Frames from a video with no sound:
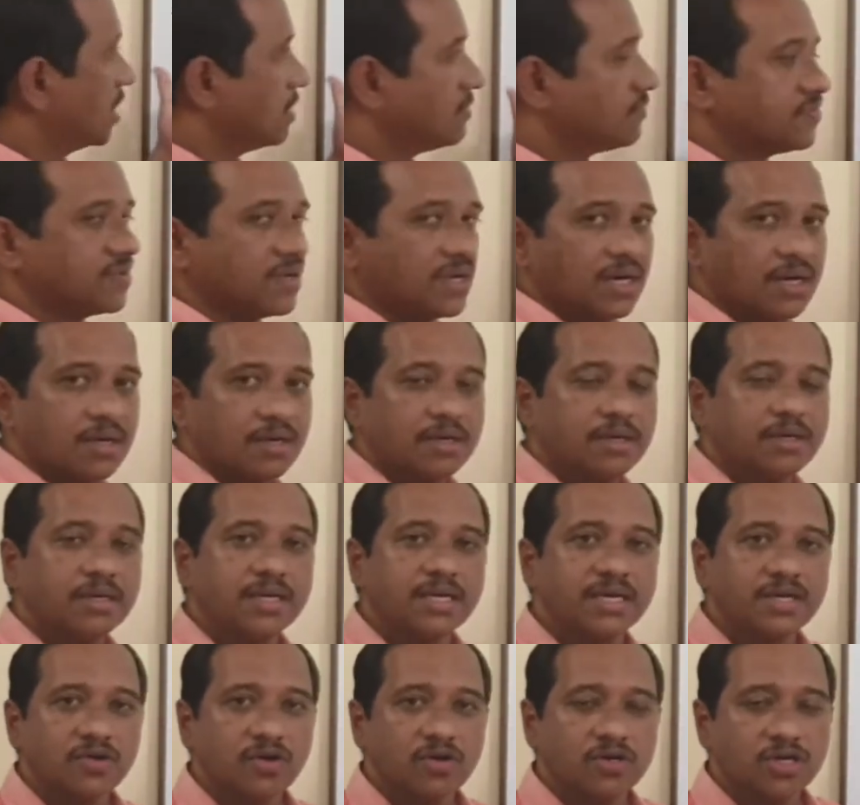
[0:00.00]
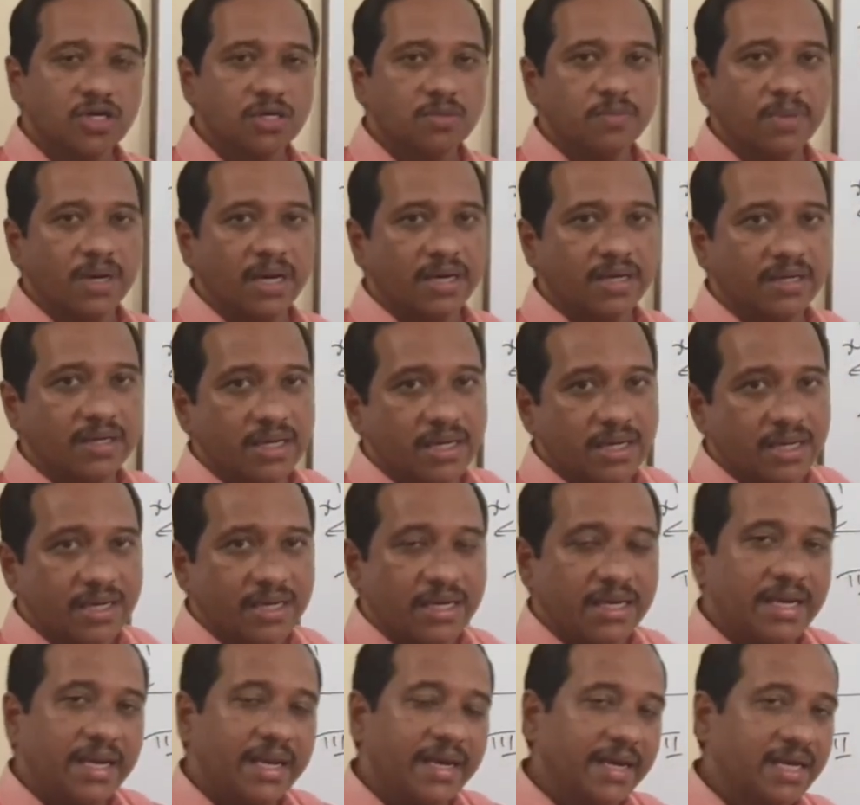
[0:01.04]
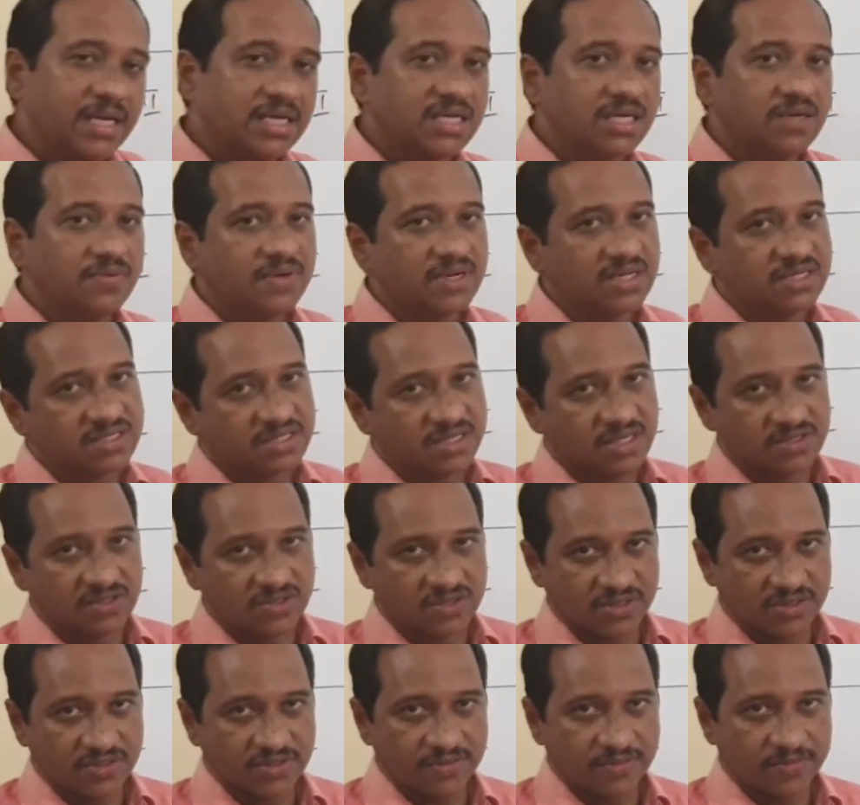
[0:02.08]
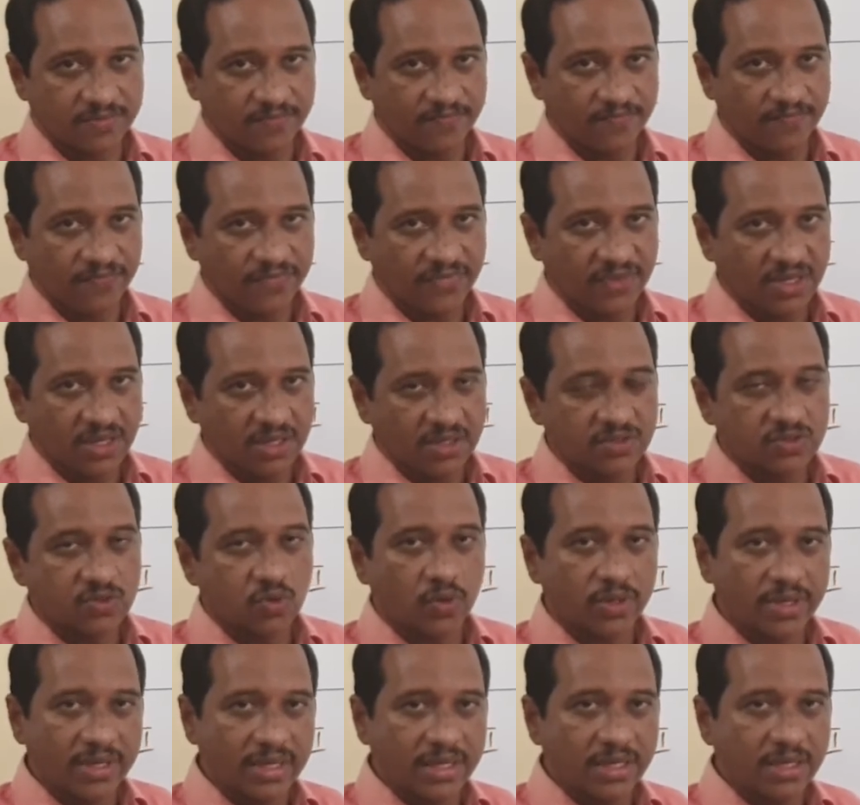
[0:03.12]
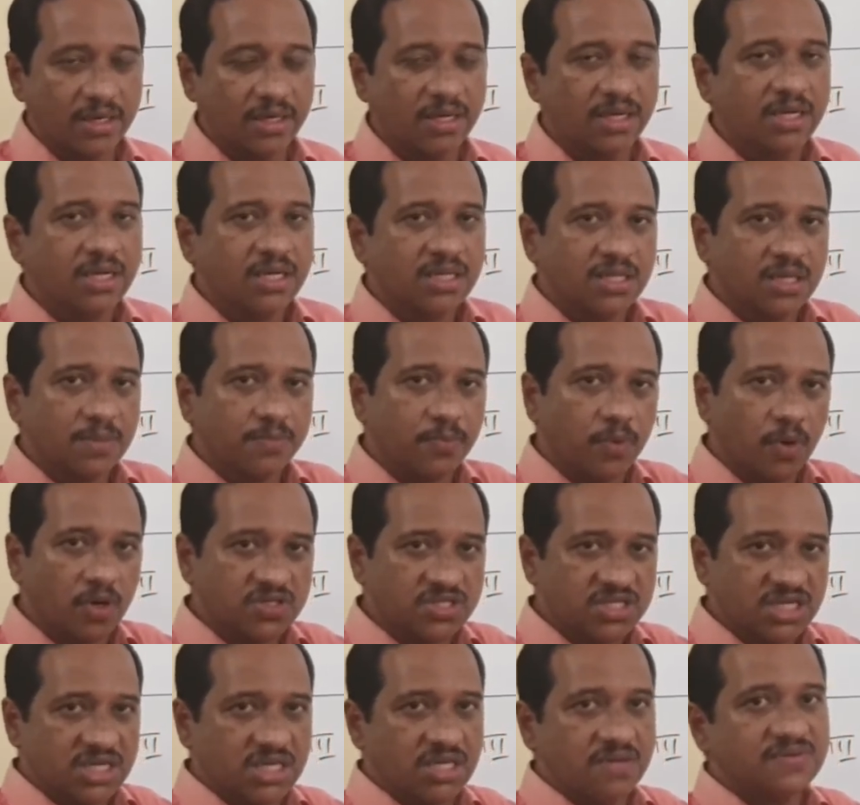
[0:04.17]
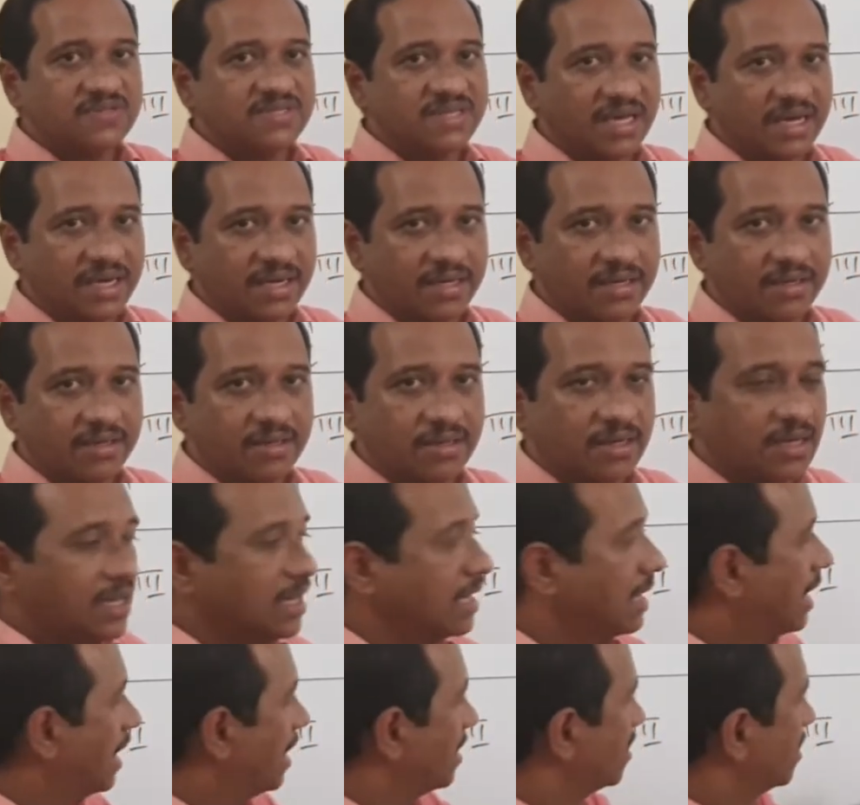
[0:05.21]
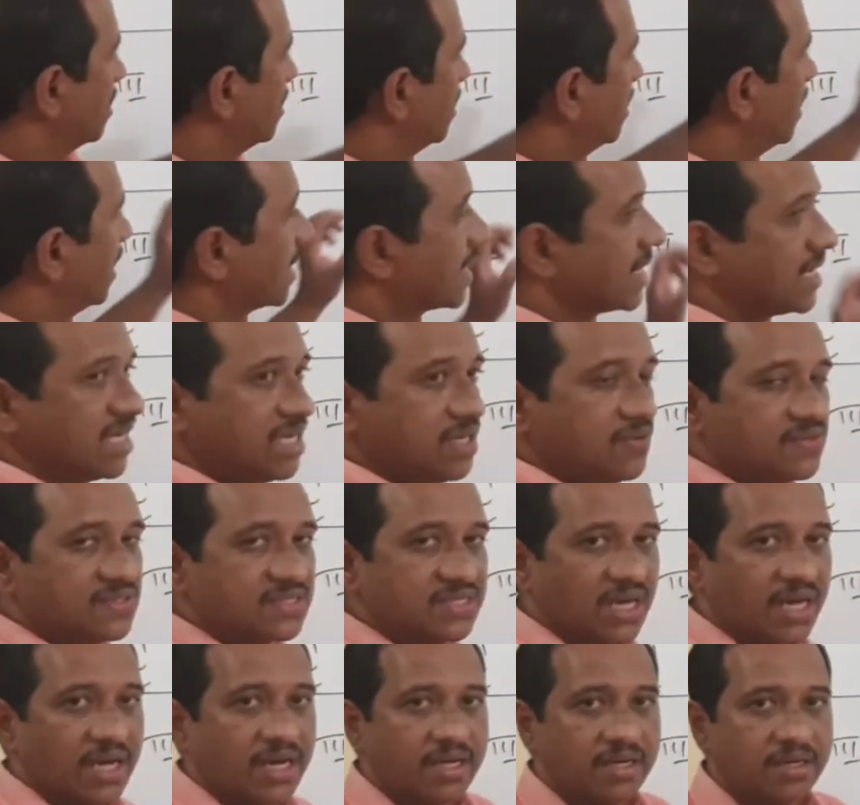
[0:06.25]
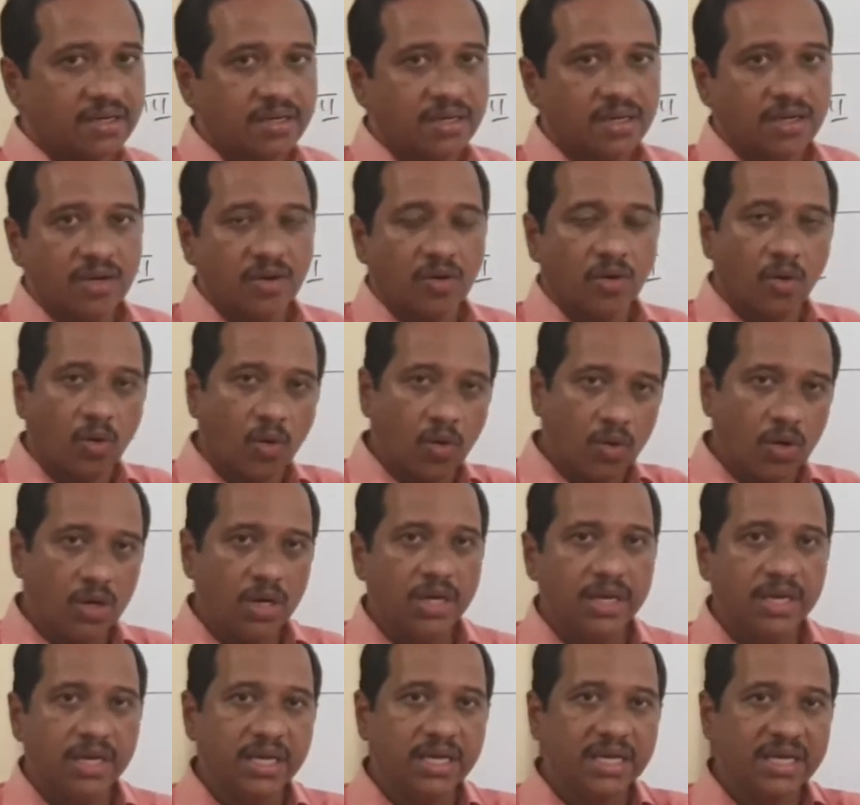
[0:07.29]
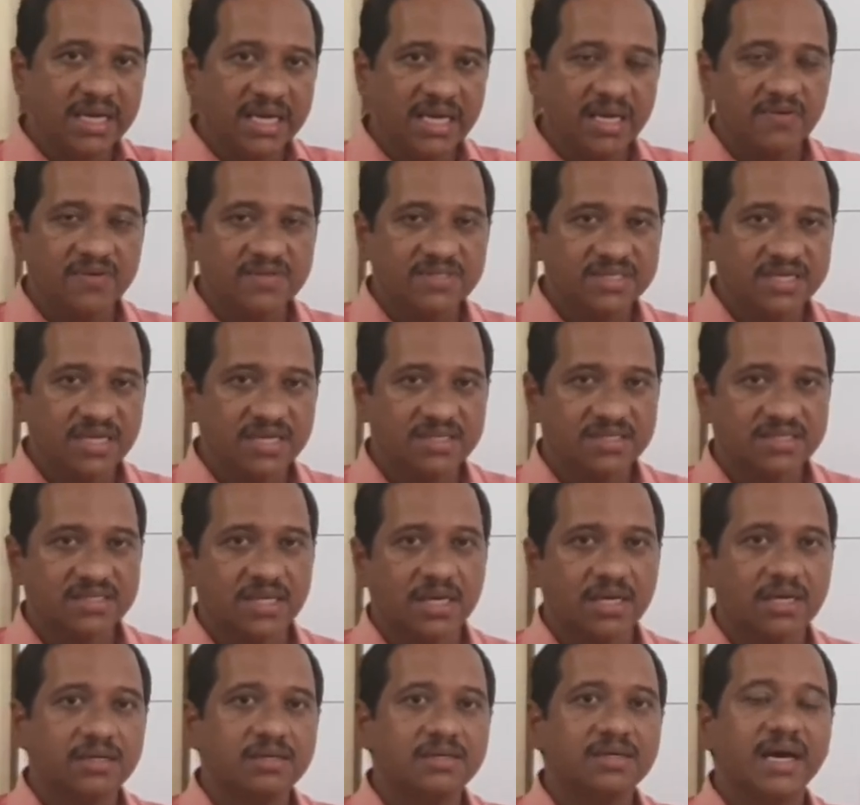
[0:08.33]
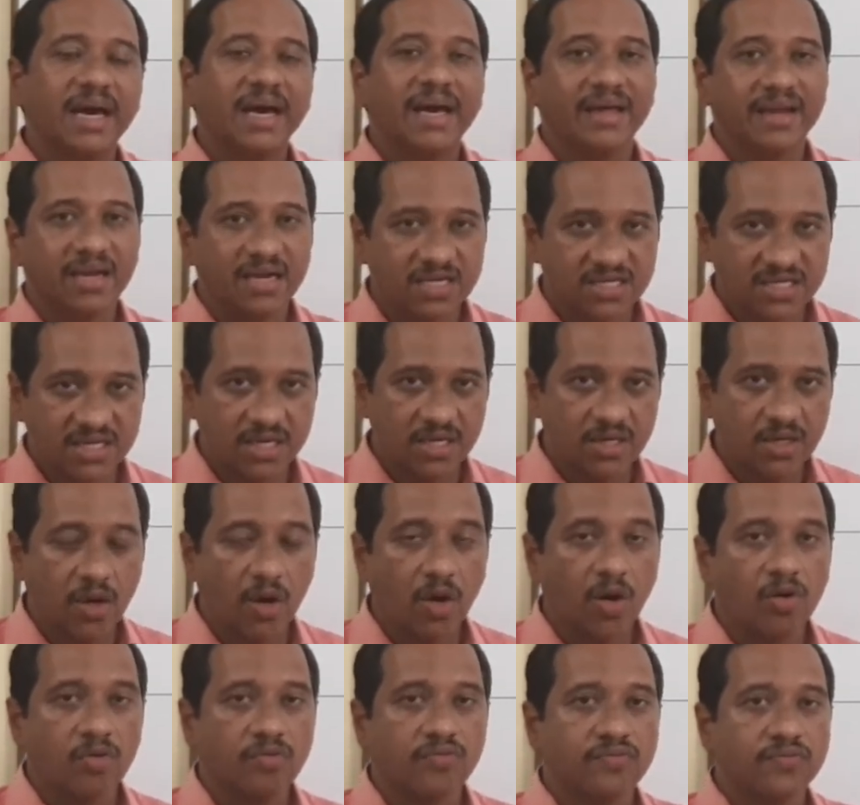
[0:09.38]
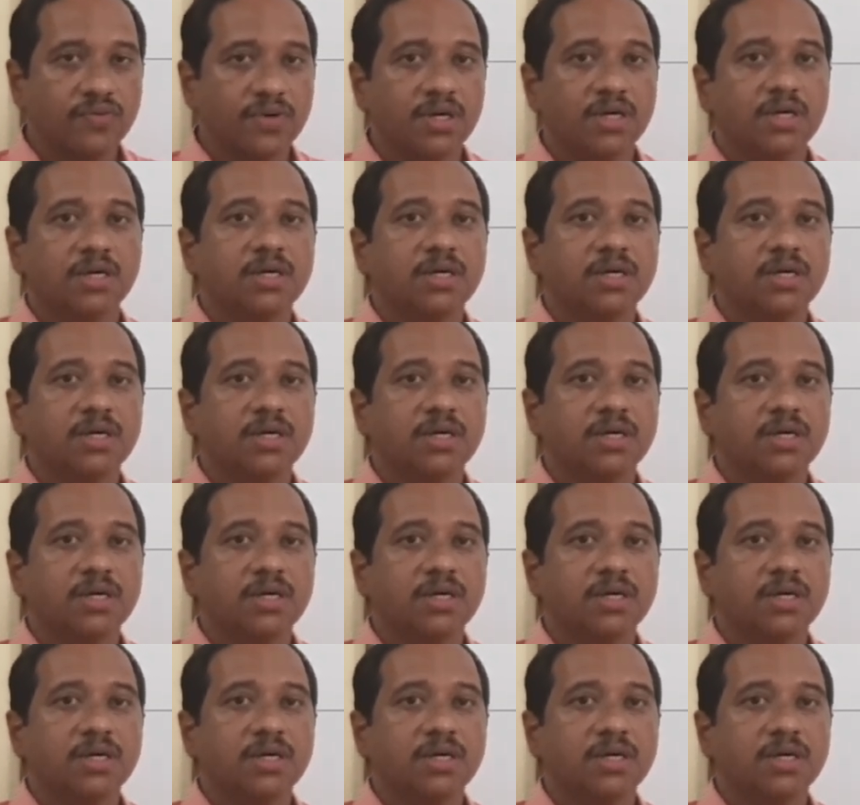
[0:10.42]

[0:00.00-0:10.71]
left are denoted by negative distances. So here the positive sign and the negative sign only gives us the direction of